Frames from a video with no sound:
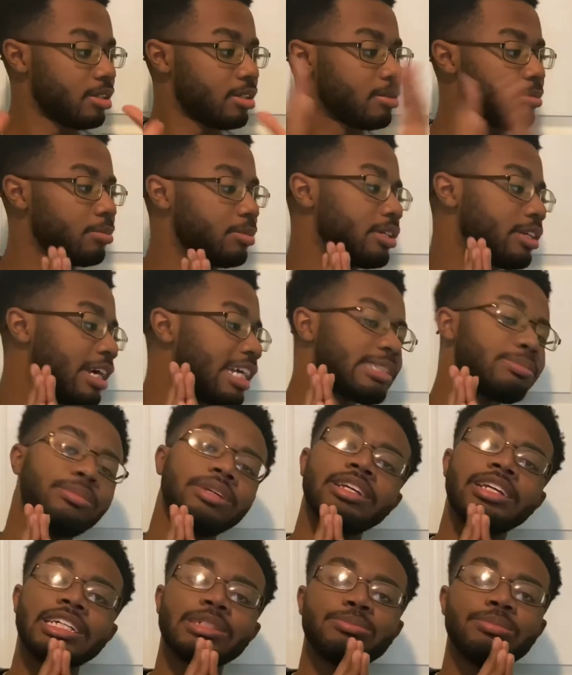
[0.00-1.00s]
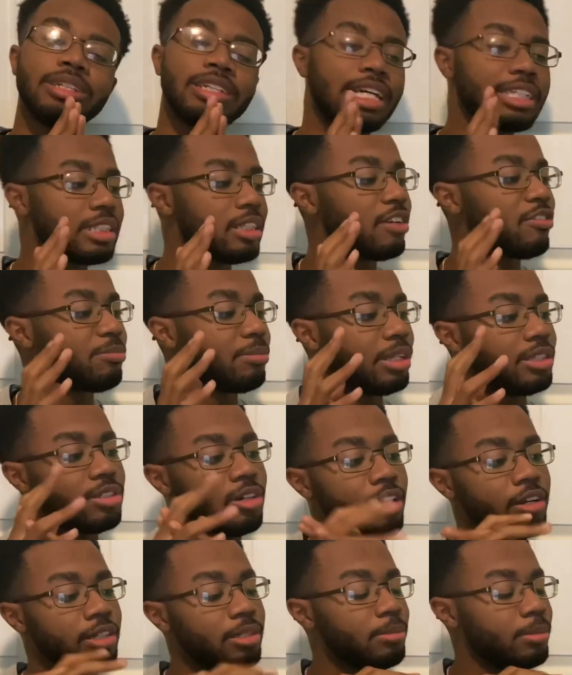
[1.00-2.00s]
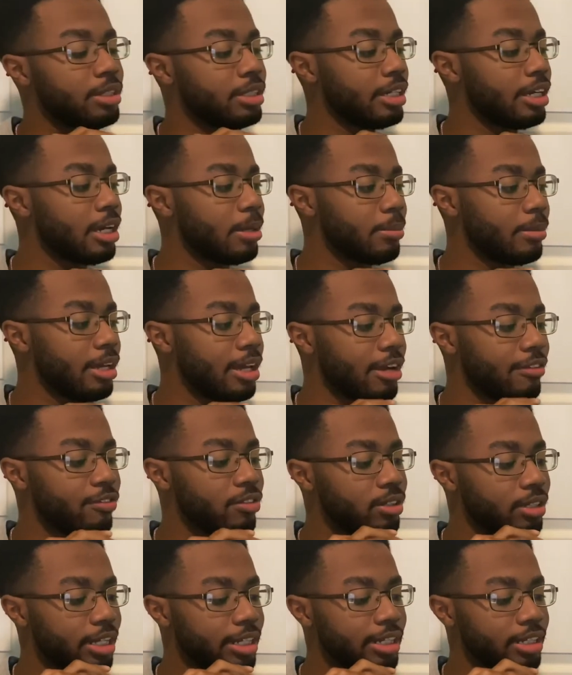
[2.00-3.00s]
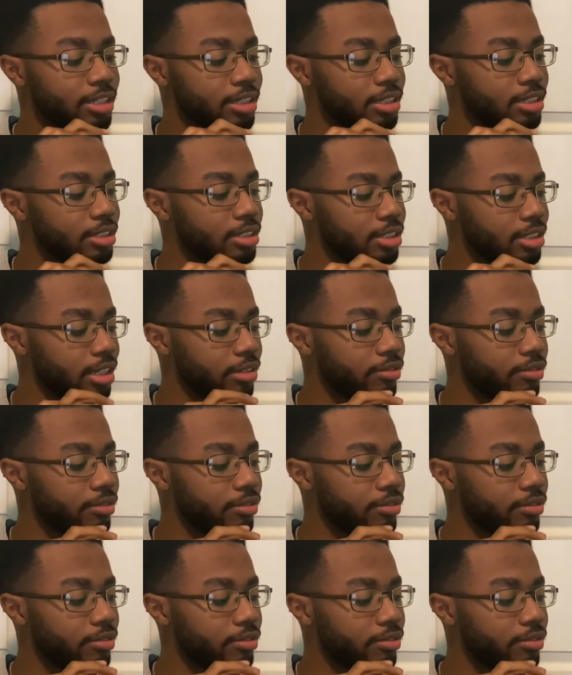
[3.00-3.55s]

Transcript: Well, yeah, that's me. That's enough of me talking. But yeah, man, I feel like if